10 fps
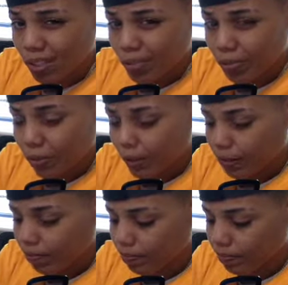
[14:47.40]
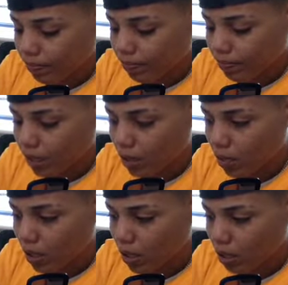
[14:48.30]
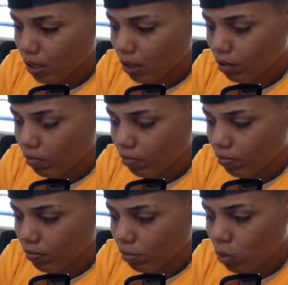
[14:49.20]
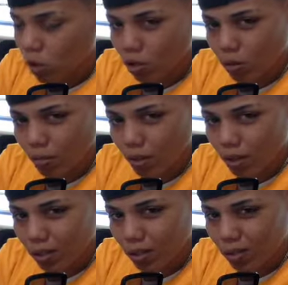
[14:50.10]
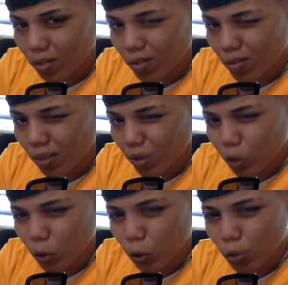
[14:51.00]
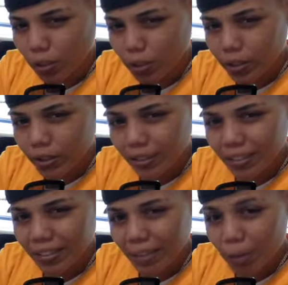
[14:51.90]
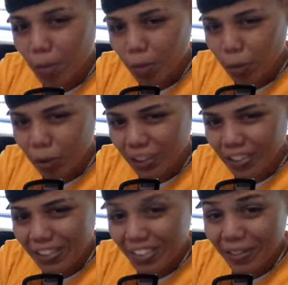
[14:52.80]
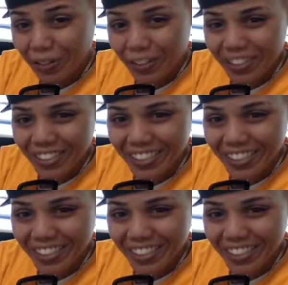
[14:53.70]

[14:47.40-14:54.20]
But this masculine was also embodying this rather short, emotionless energy.